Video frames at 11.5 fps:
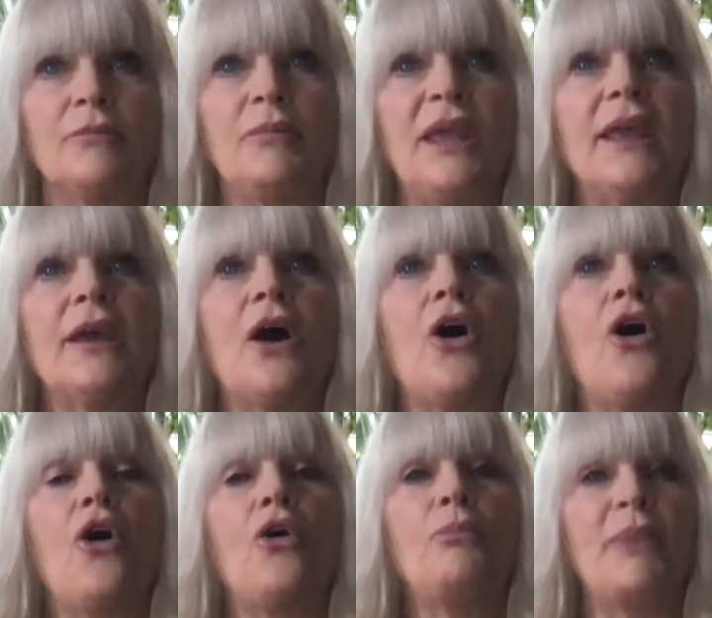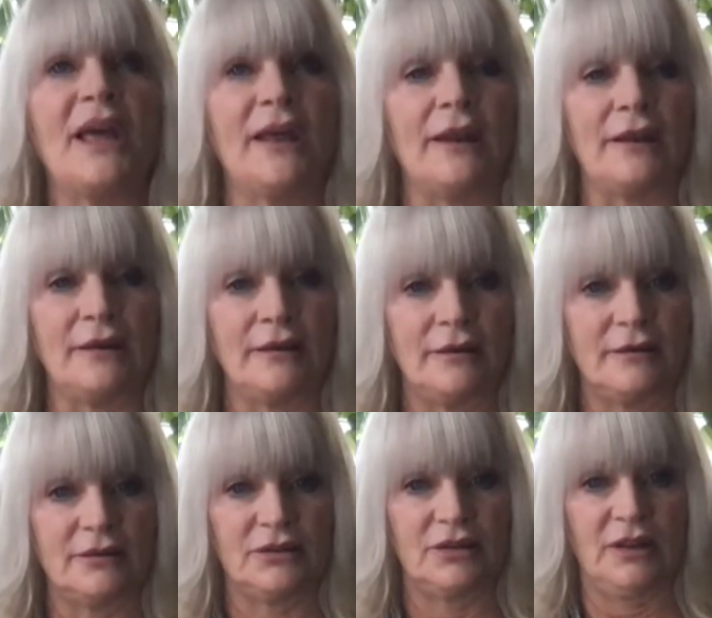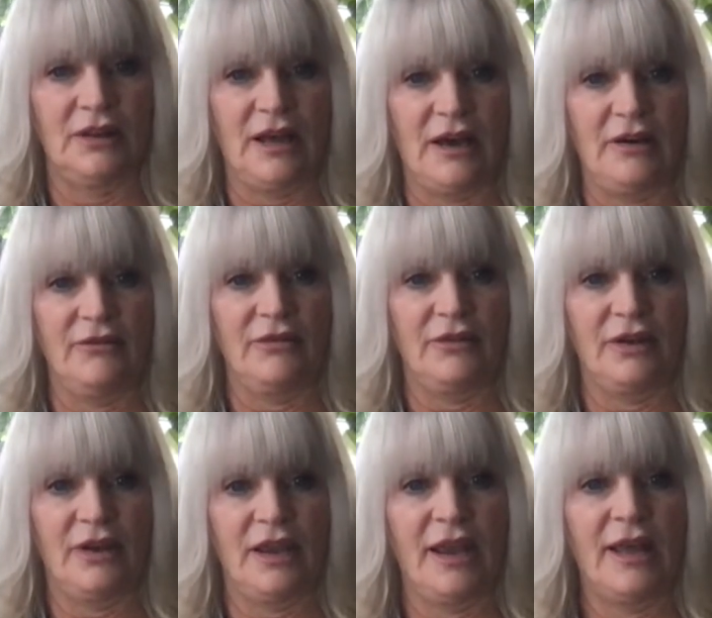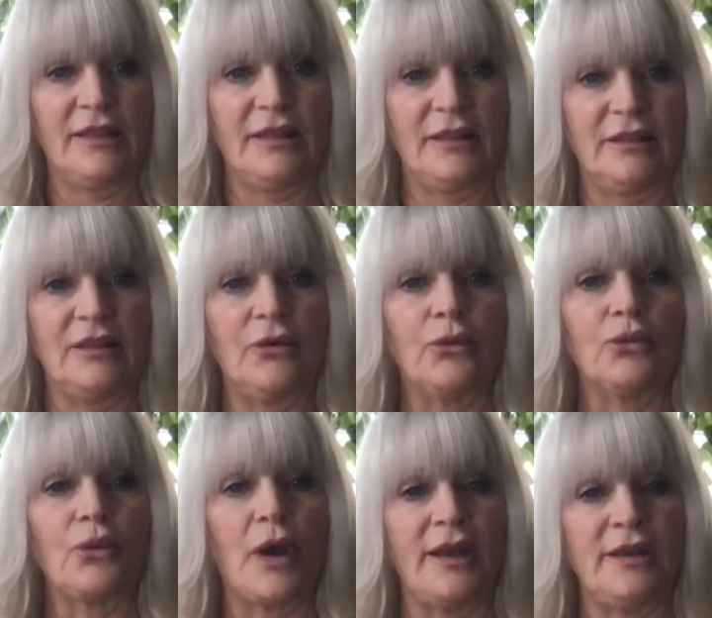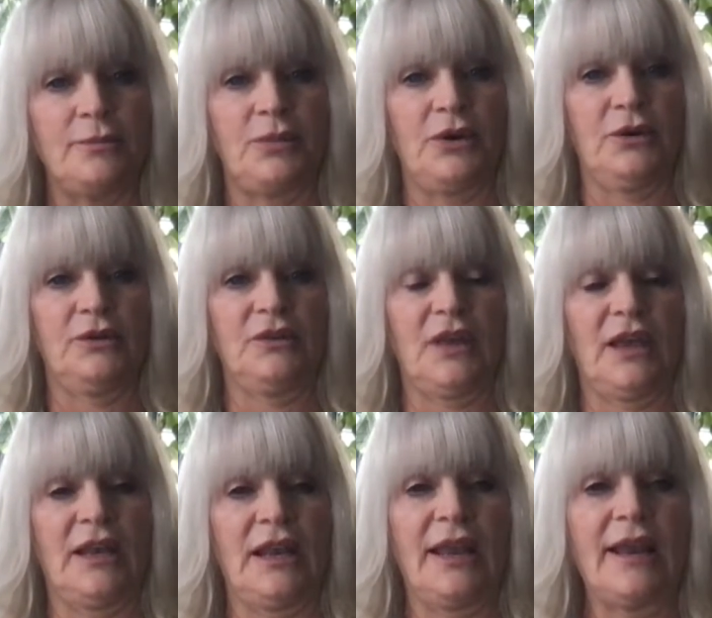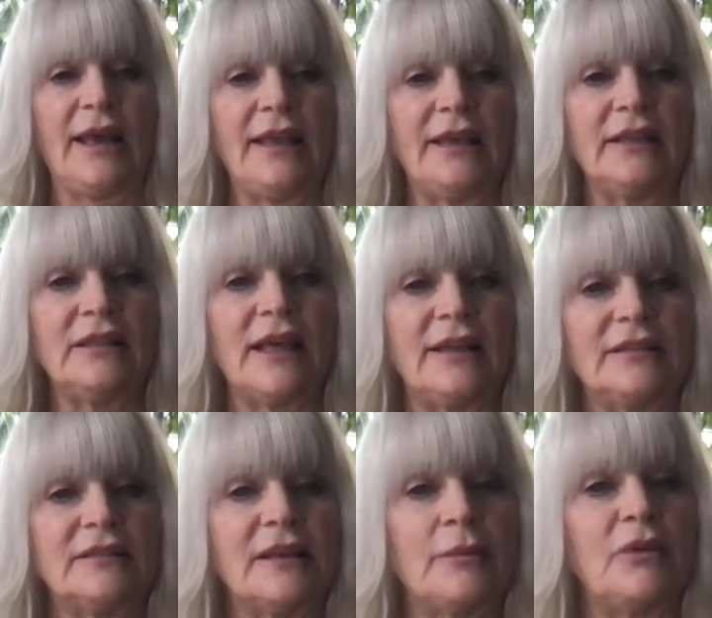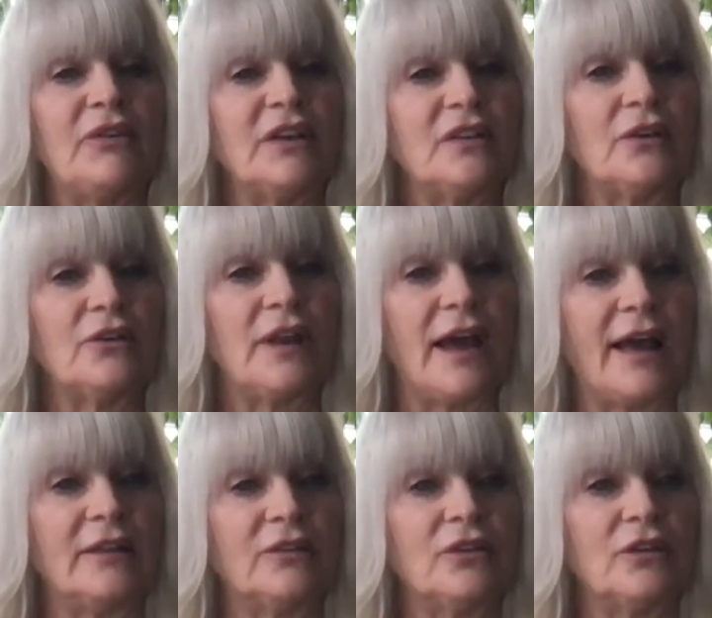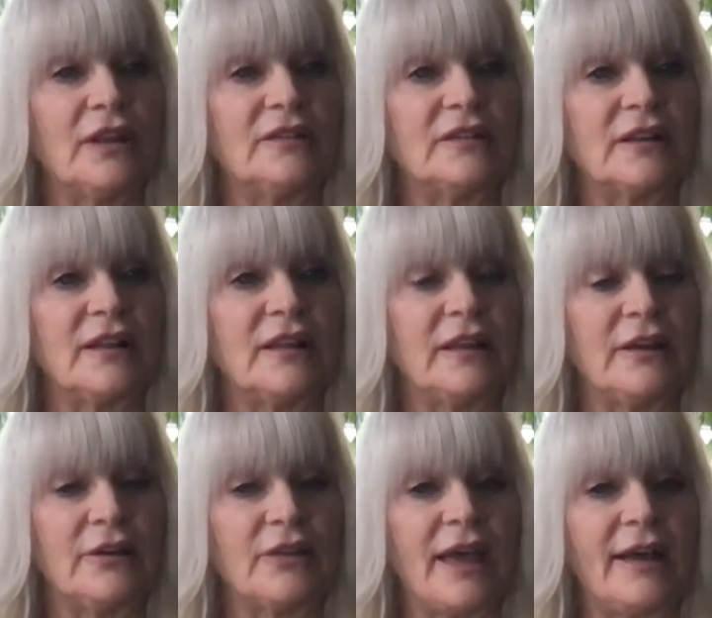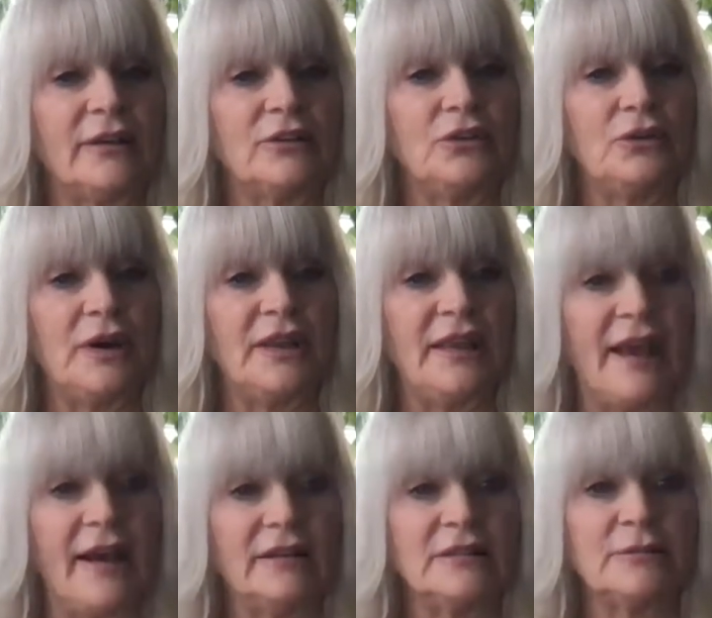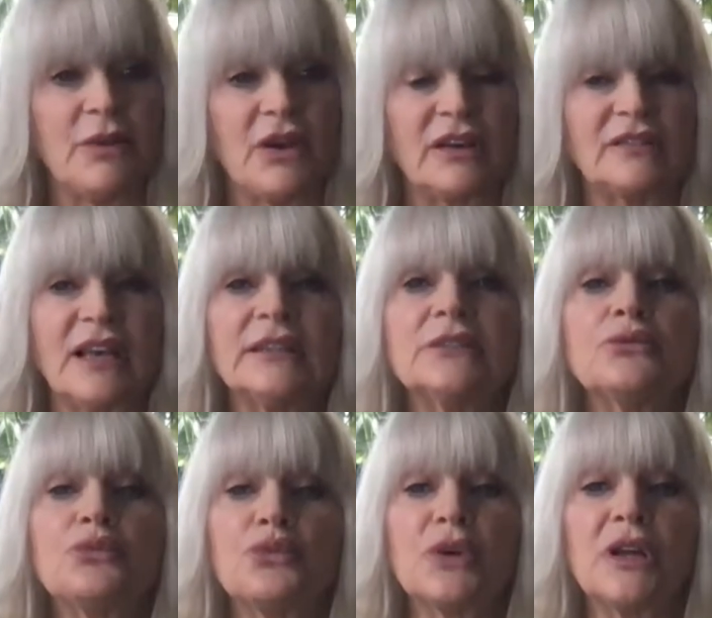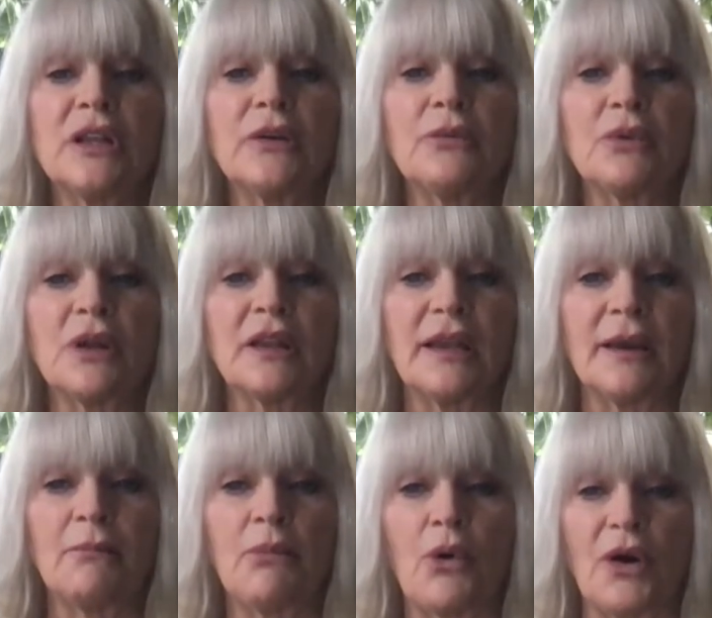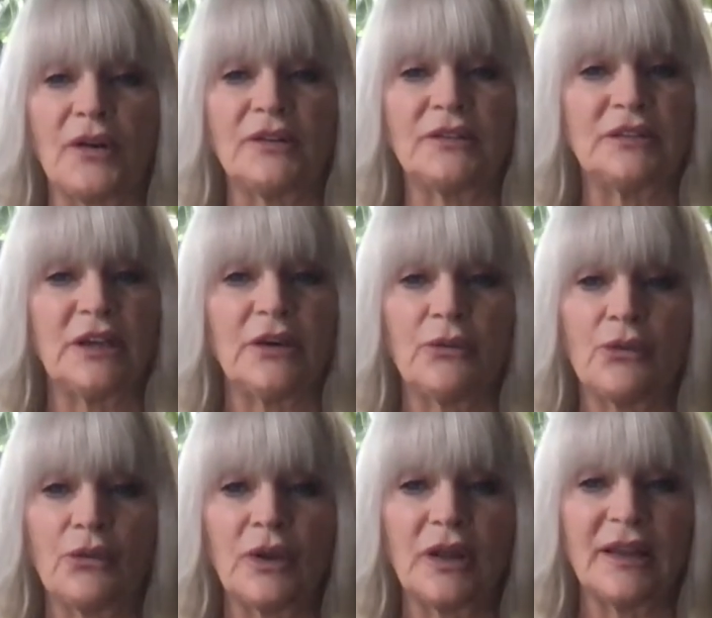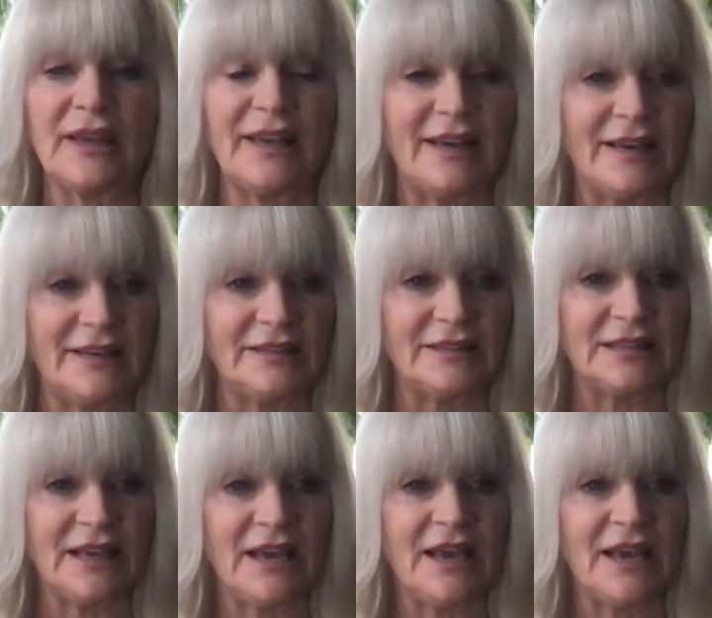being open to love and the right person. And I get that some of us are not. So let's clear that to a yes, because that's really, really important. It really is.